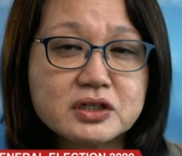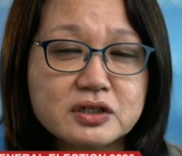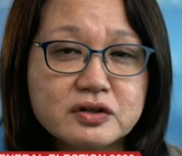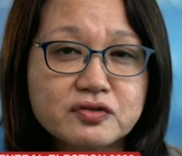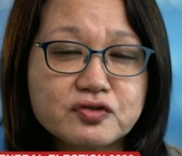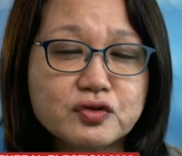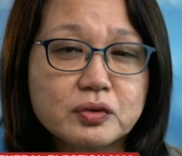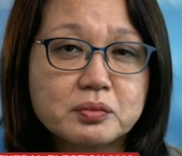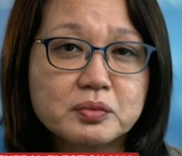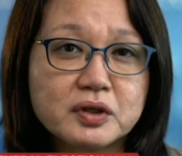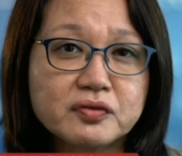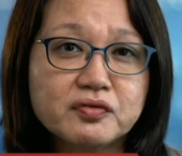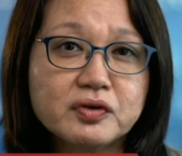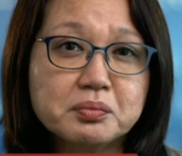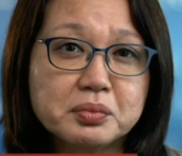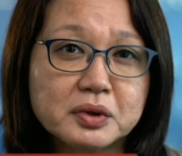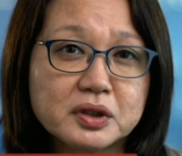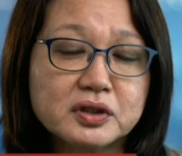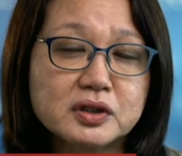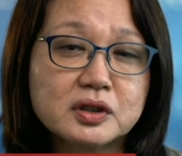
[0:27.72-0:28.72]
Party
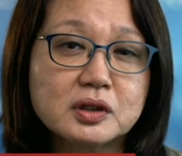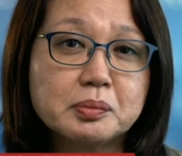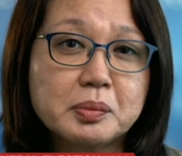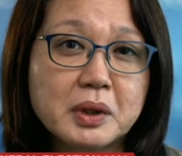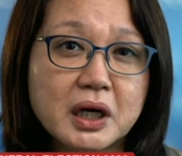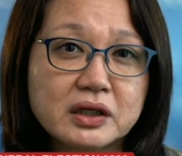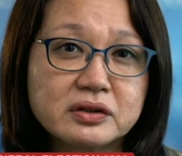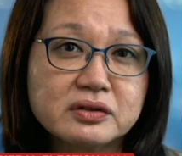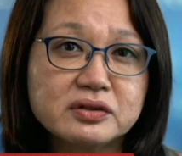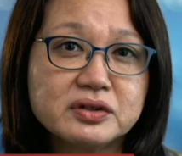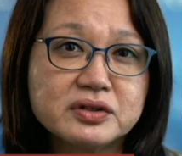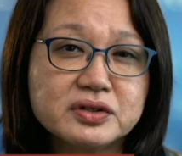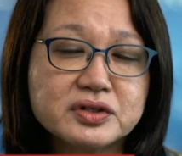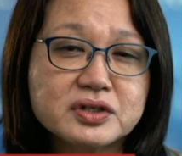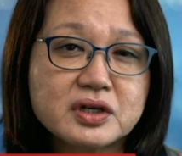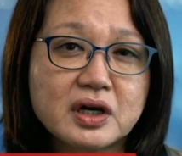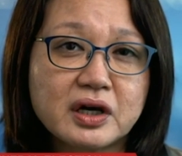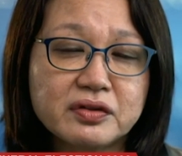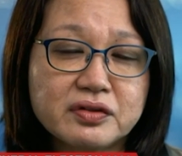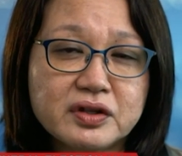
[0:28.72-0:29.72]
candidate Nicole
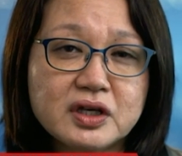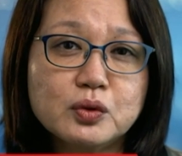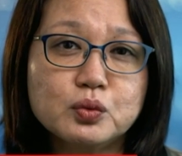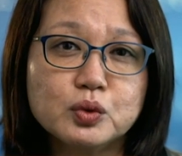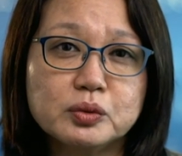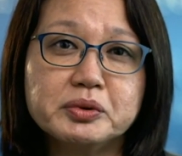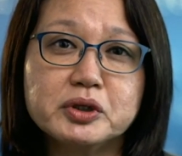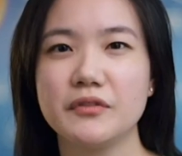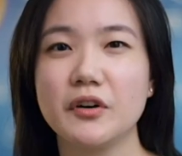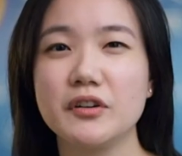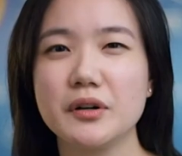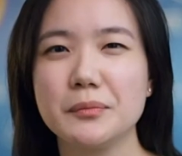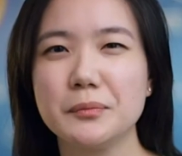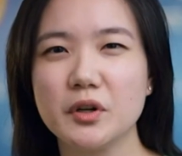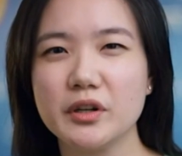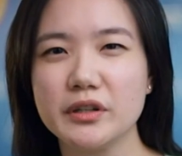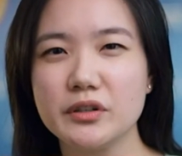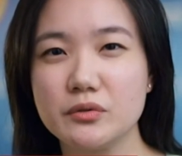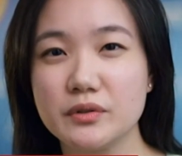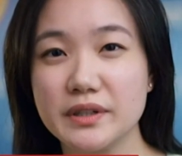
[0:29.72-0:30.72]
Seah, who
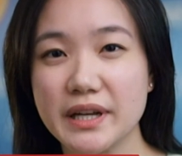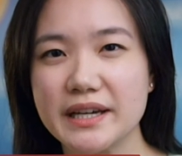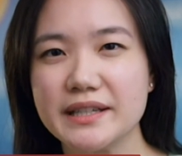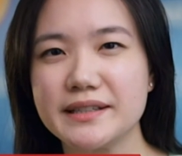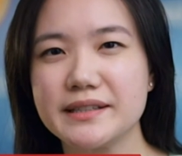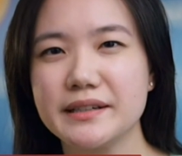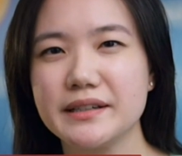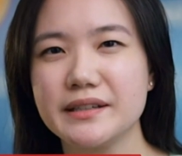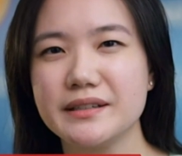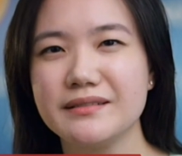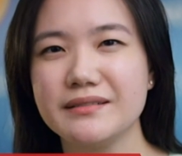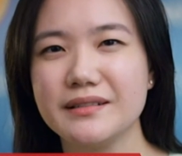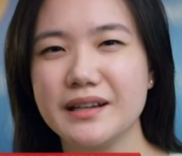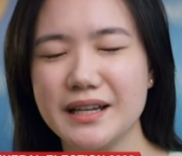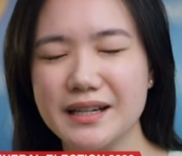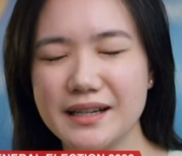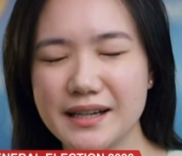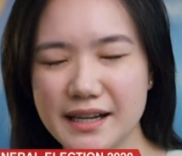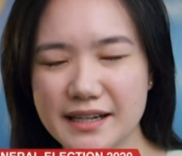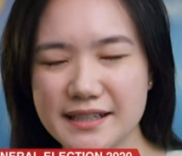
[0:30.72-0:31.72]
contested in the
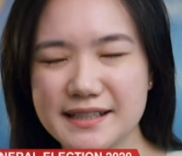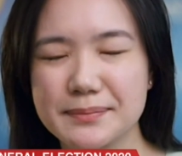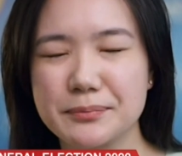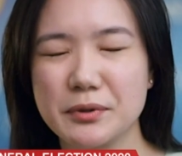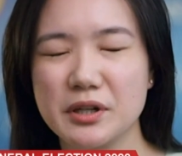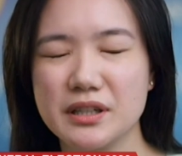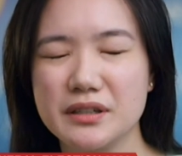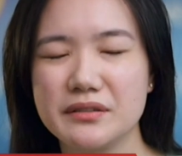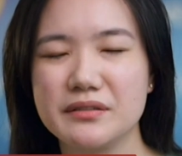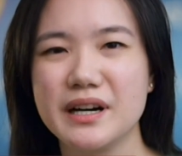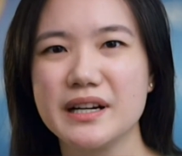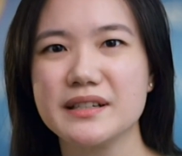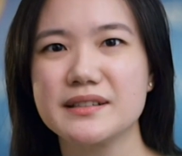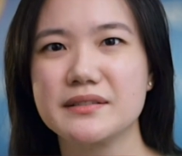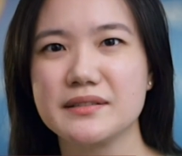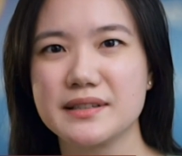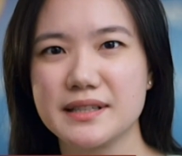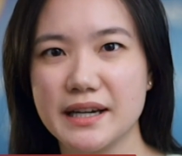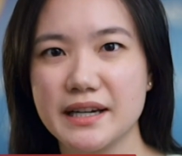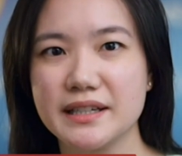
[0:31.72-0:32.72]
2011
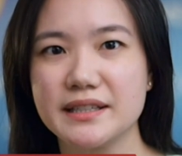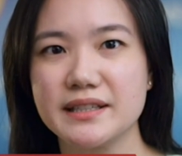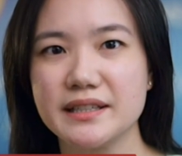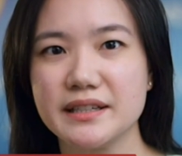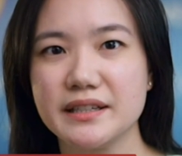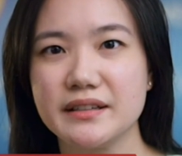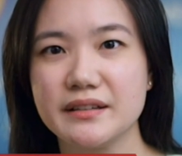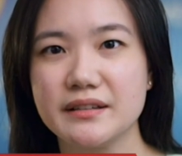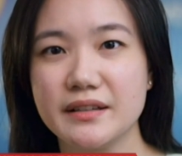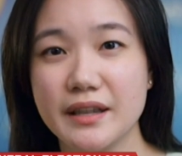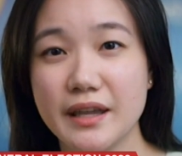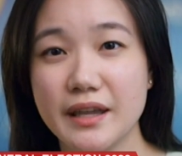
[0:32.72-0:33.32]
general election for